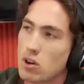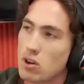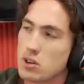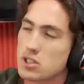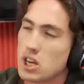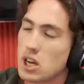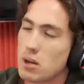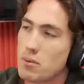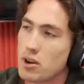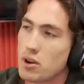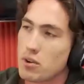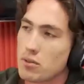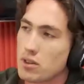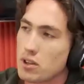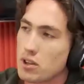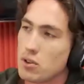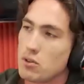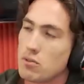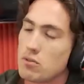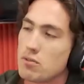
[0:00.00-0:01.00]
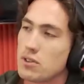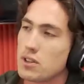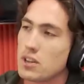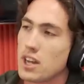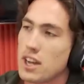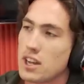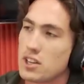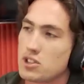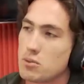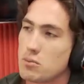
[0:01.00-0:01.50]
a long time. I don't yep. think you've
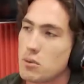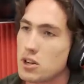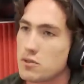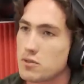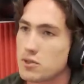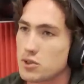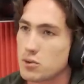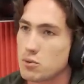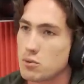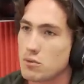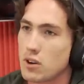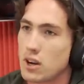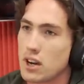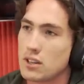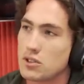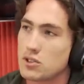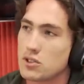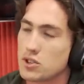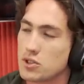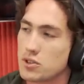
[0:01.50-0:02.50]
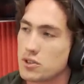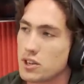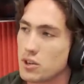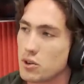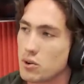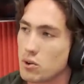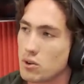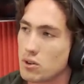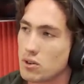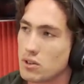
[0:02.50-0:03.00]
engaged in much physical violence during no.
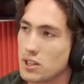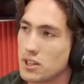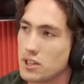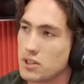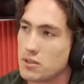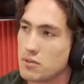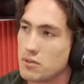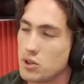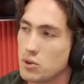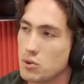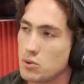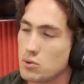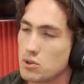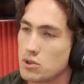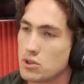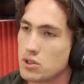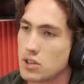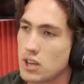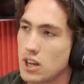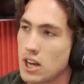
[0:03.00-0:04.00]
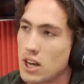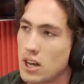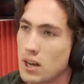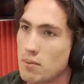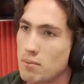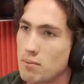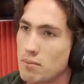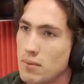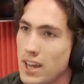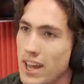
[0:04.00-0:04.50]
your interviews.
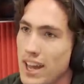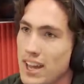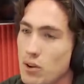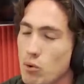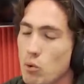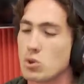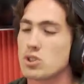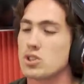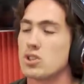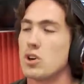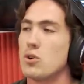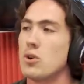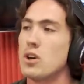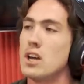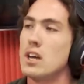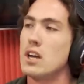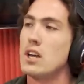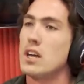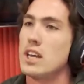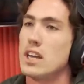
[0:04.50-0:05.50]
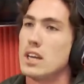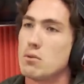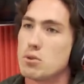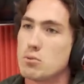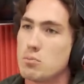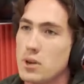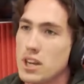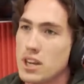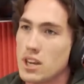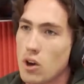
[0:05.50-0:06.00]
Um, and also, it
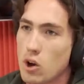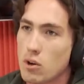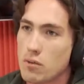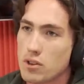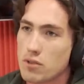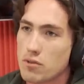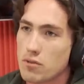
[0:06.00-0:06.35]
would be over